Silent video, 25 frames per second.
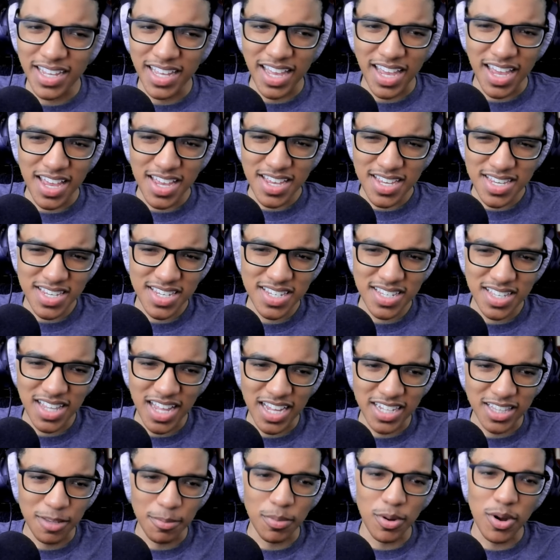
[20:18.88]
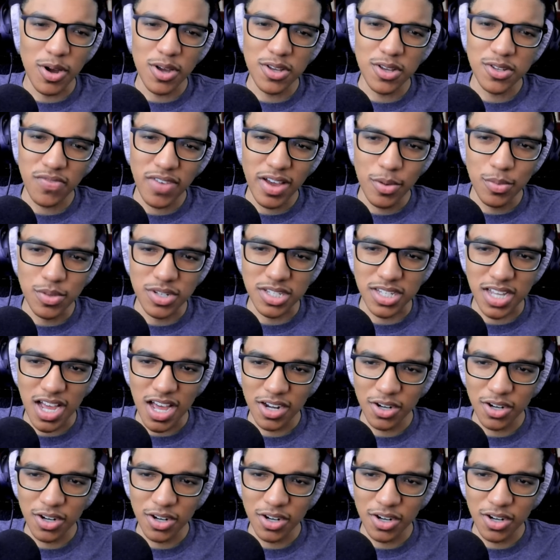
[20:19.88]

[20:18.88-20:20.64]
I guess, like the boss fight was